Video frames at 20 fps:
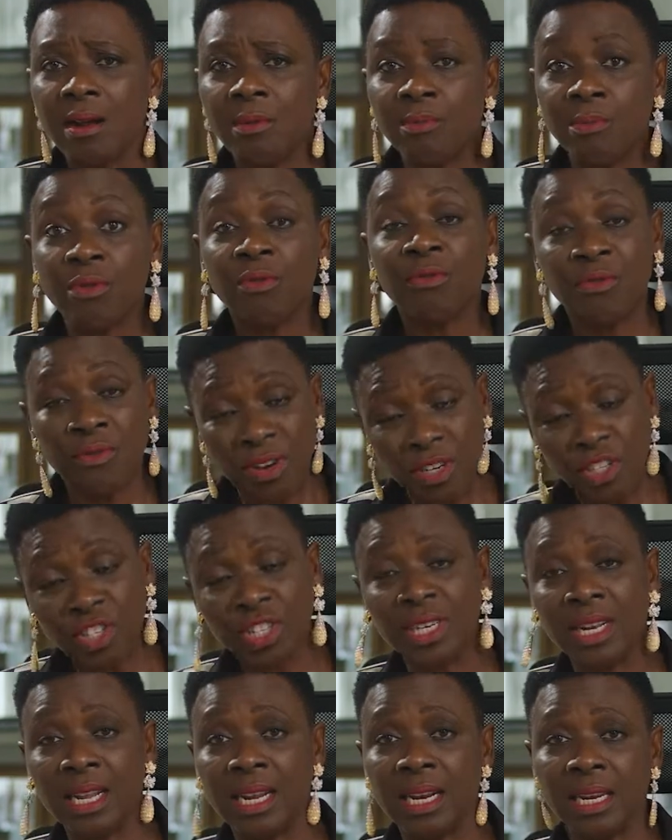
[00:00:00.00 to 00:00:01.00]

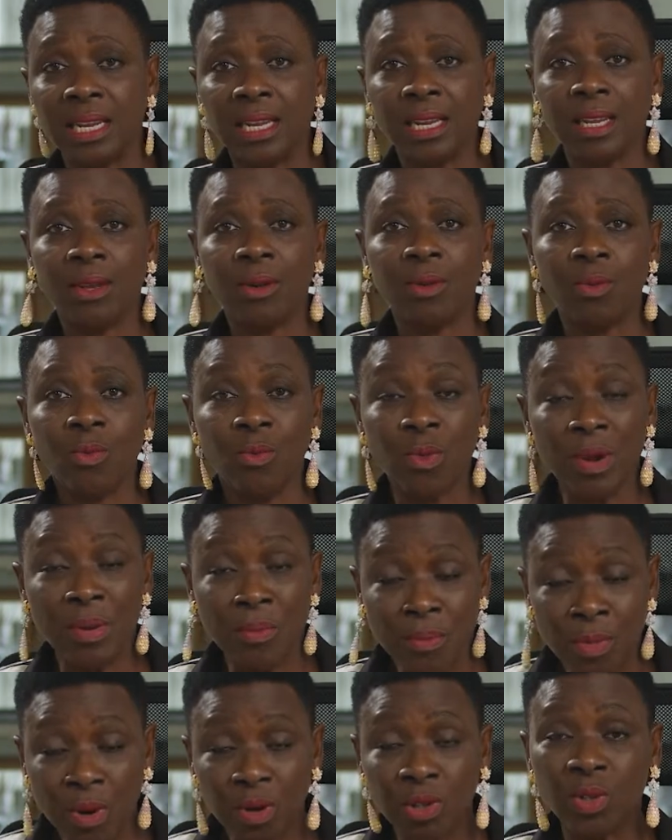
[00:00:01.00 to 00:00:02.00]
professionally, we
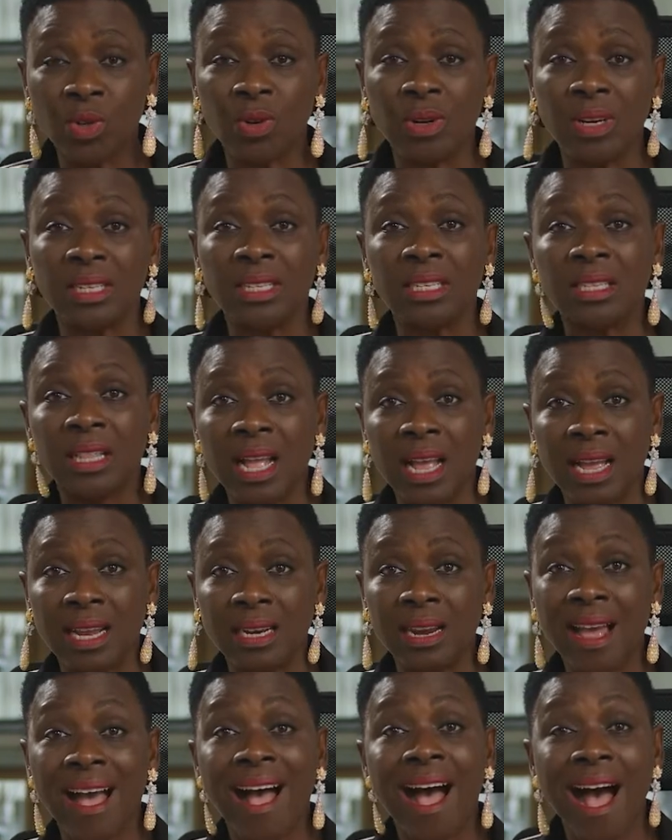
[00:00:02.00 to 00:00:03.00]
must
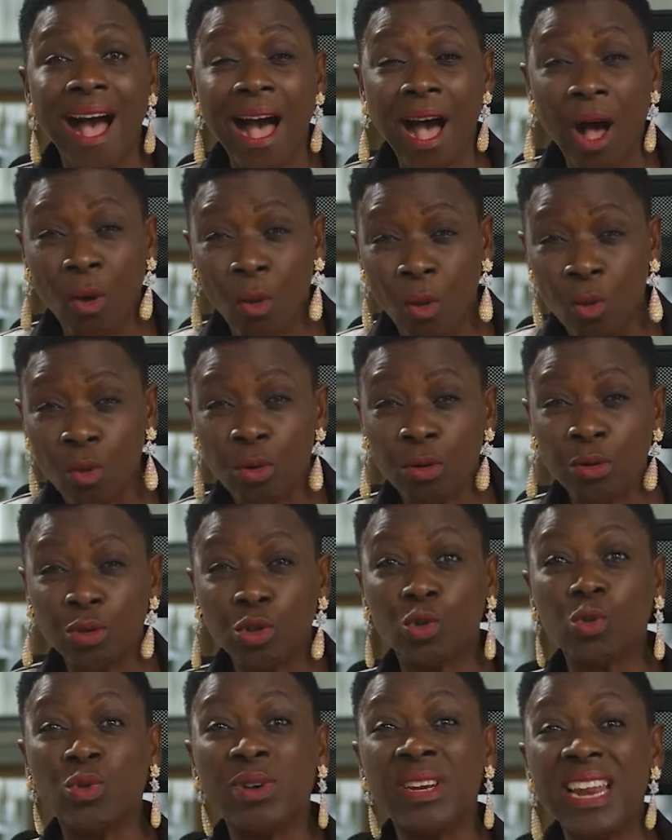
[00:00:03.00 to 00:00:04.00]
understand how
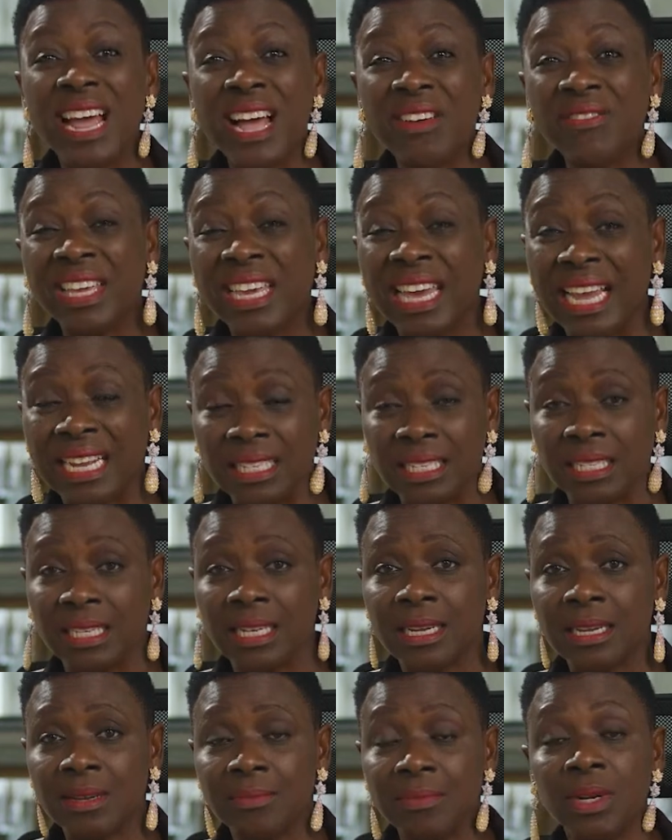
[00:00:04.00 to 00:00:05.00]
to navigate,
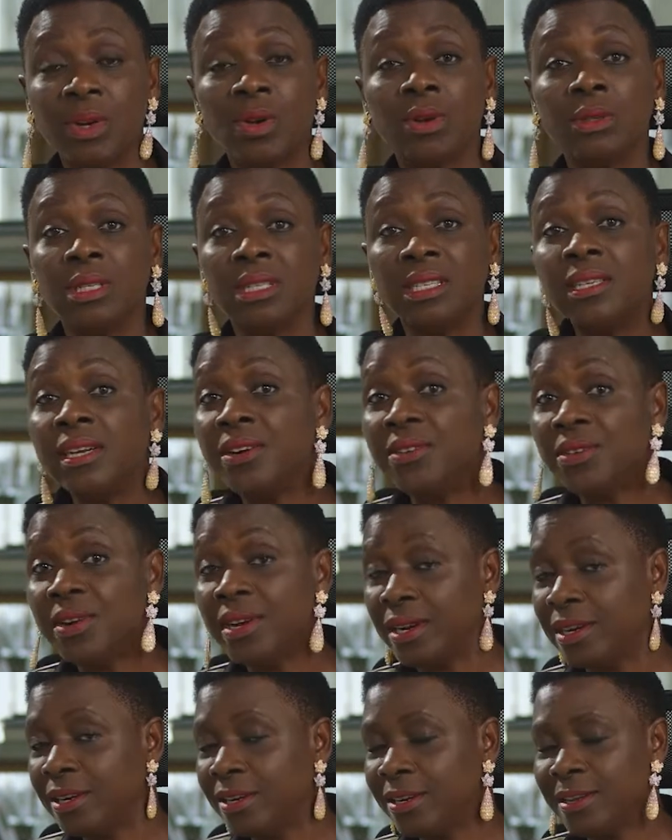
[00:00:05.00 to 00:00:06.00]
because the
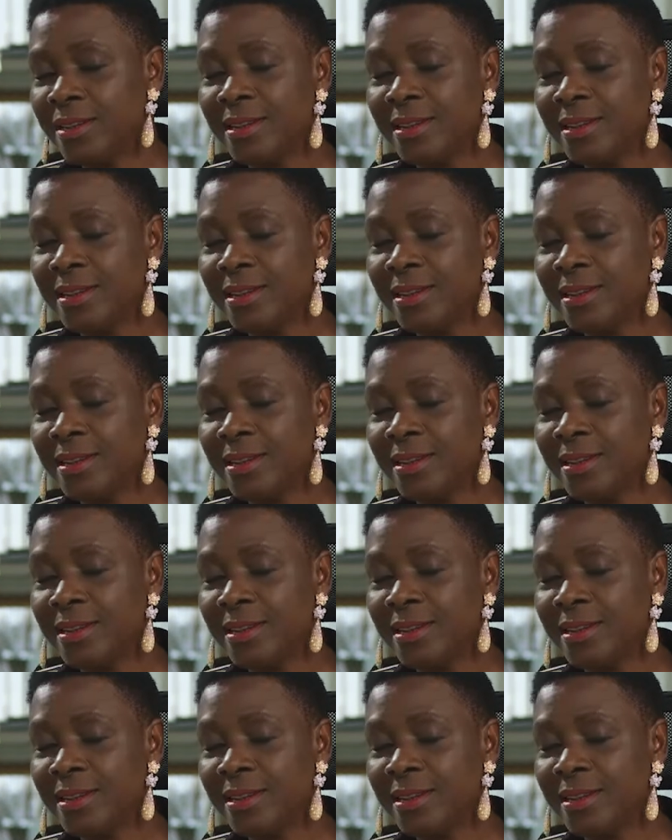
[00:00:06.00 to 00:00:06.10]
terrain